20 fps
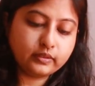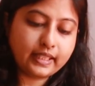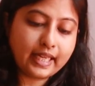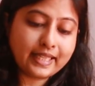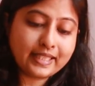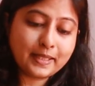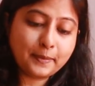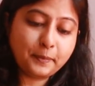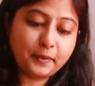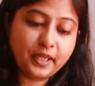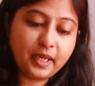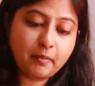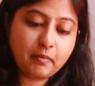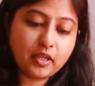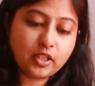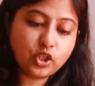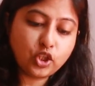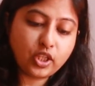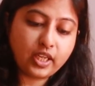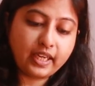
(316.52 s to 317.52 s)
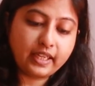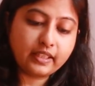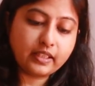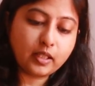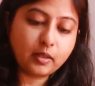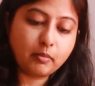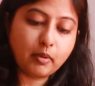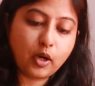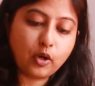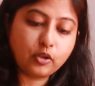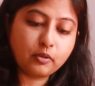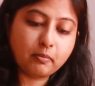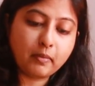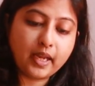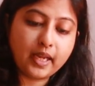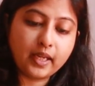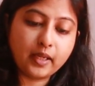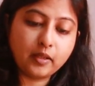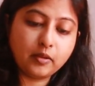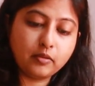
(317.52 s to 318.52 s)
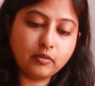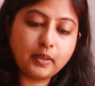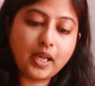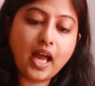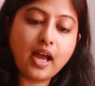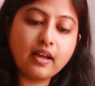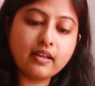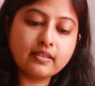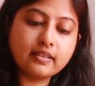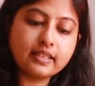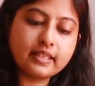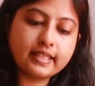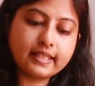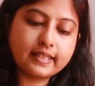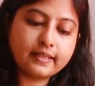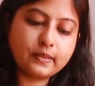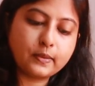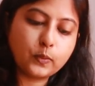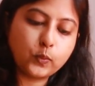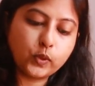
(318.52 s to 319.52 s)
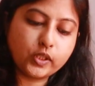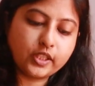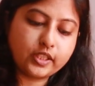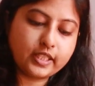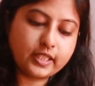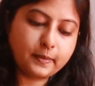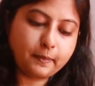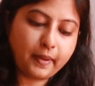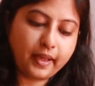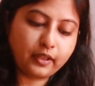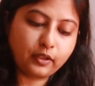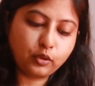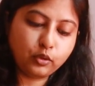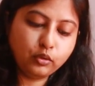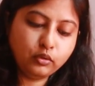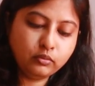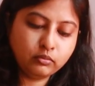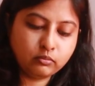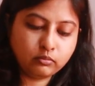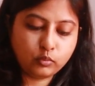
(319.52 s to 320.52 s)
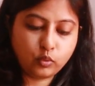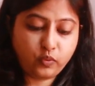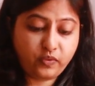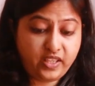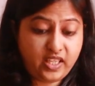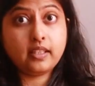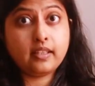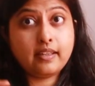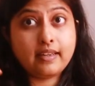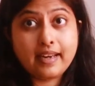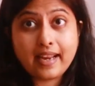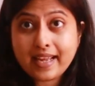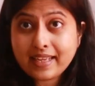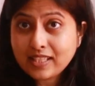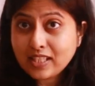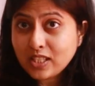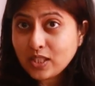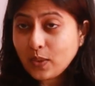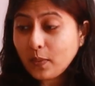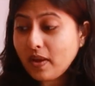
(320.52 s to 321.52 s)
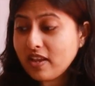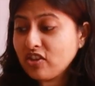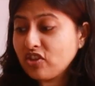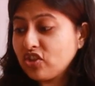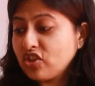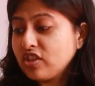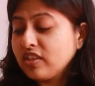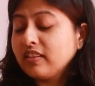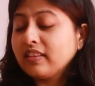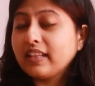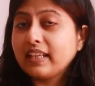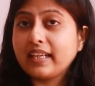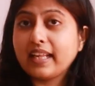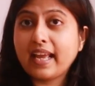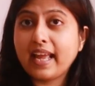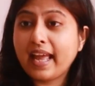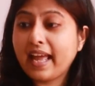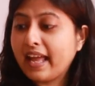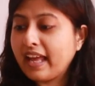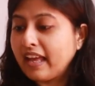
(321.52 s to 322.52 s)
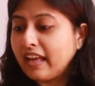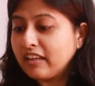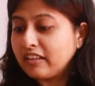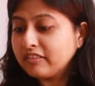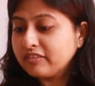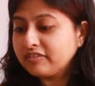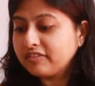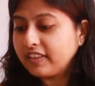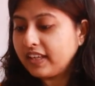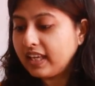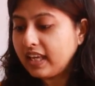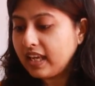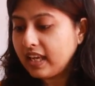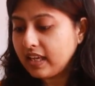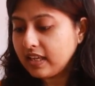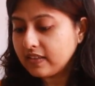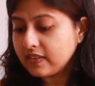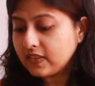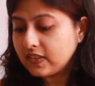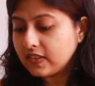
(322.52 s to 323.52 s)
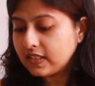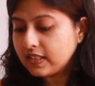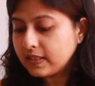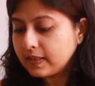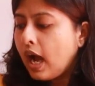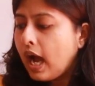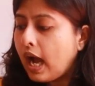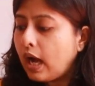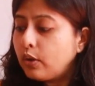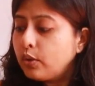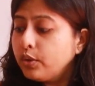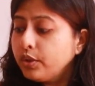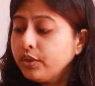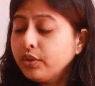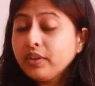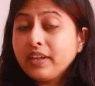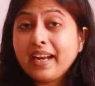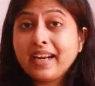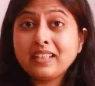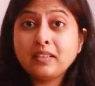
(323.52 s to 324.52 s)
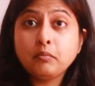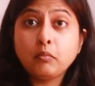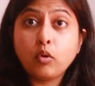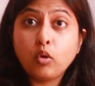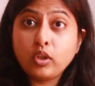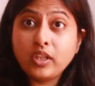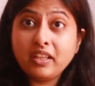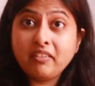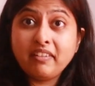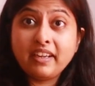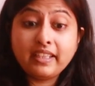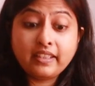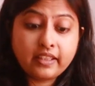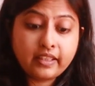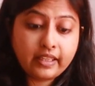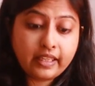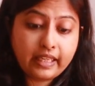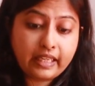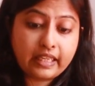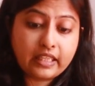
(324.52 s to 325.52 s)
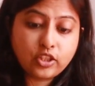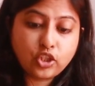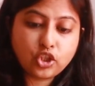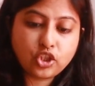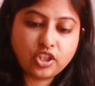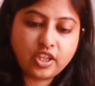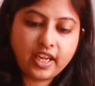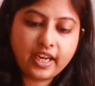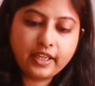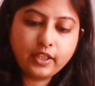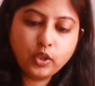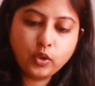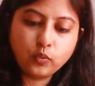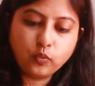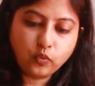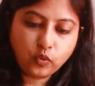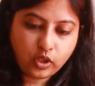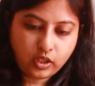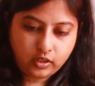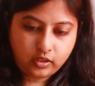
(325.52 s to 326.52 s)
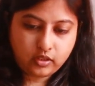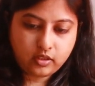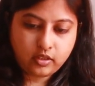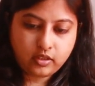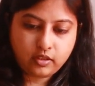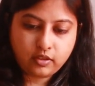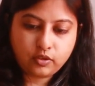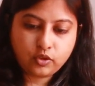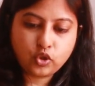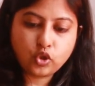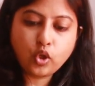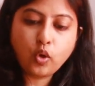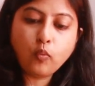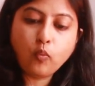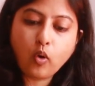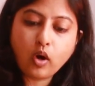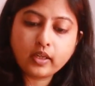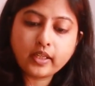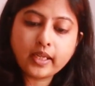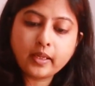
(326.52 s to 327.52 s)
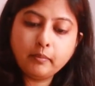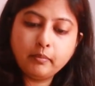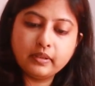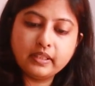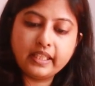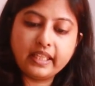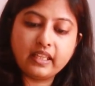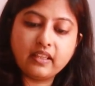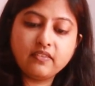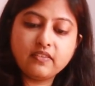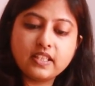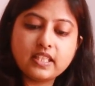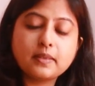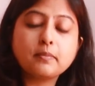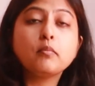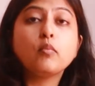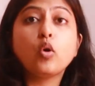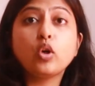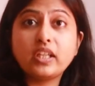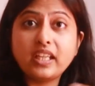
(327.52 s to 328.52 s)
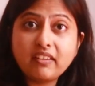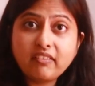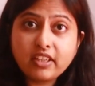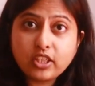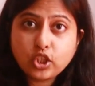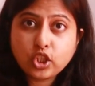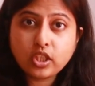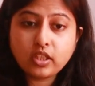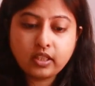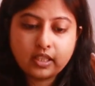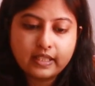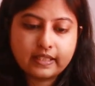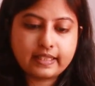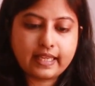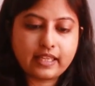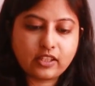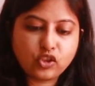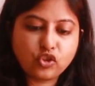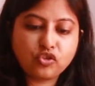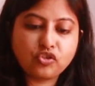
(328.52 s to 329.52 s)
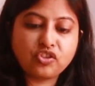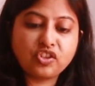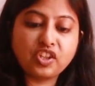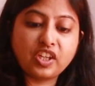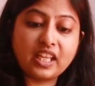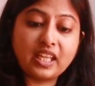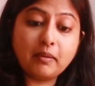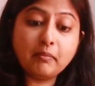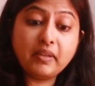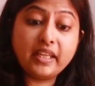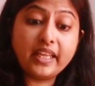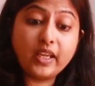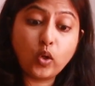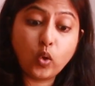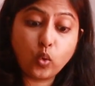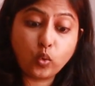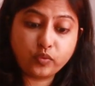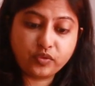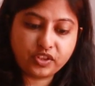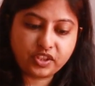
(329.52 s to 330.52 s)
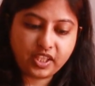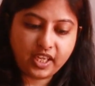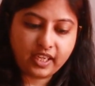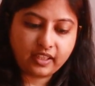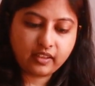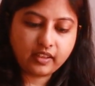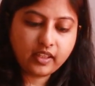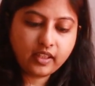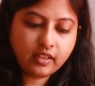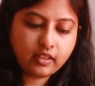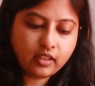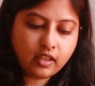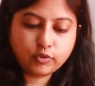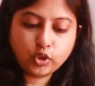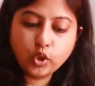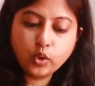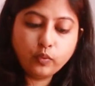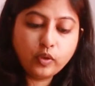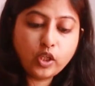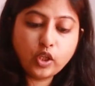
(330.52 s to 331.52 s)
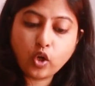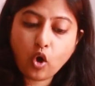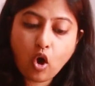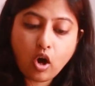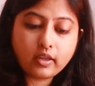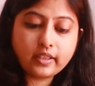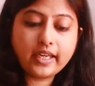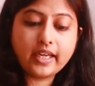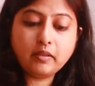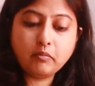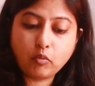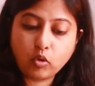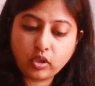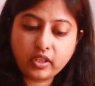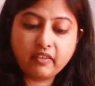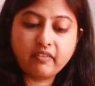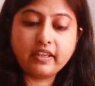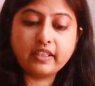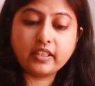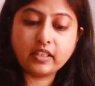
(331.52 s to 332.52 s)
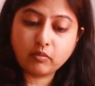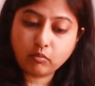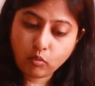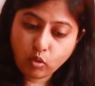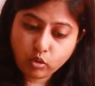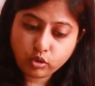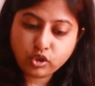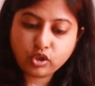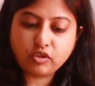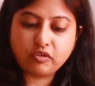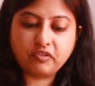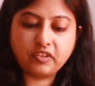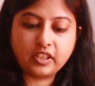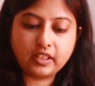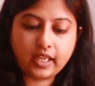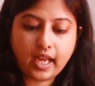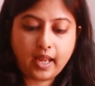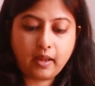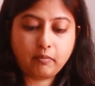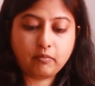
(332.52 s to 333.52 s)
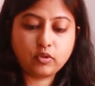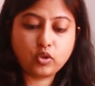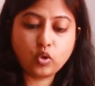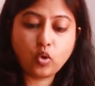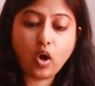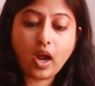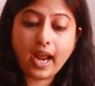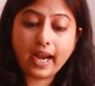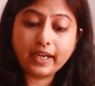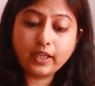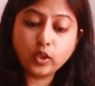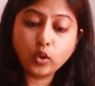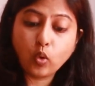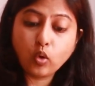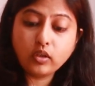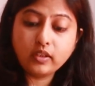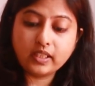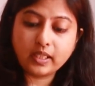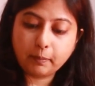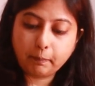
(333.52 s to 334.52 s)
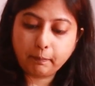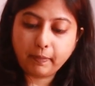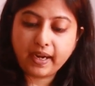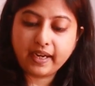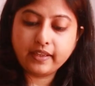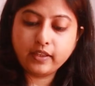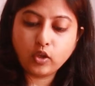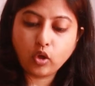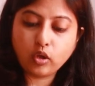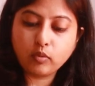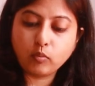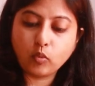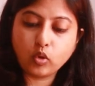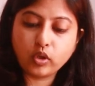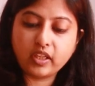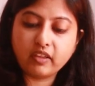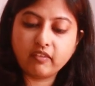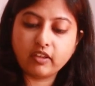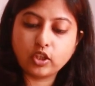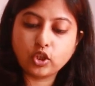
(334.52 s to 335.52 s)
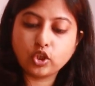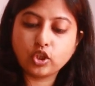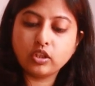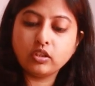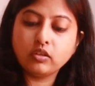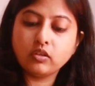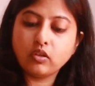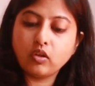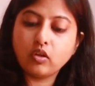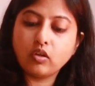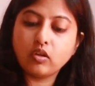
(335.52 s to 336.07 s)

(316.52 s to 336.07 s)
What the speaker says: that's pretty much it about my plans with respect to move. The next question that I have is, how do you get motivated each day to work? So what I believe is motivation is extremely overrated. You will not get motivated most of the time. So I don't depend on motivation